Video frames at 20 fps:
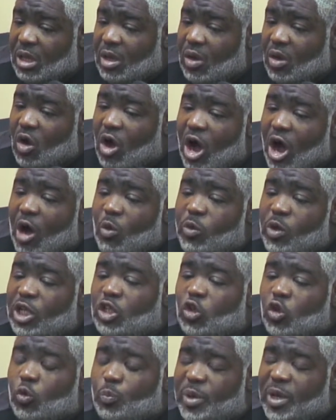Or are we
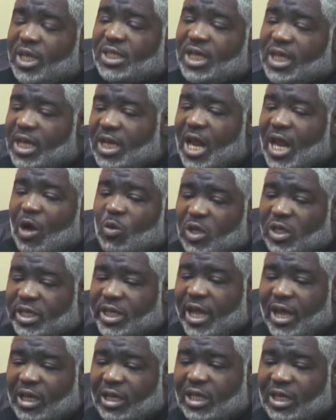too busy in our
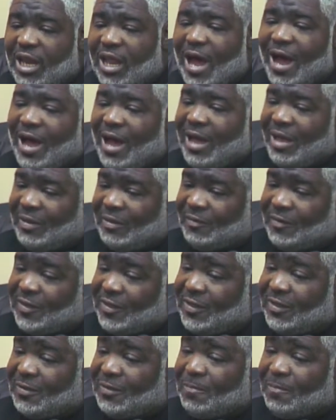daily lives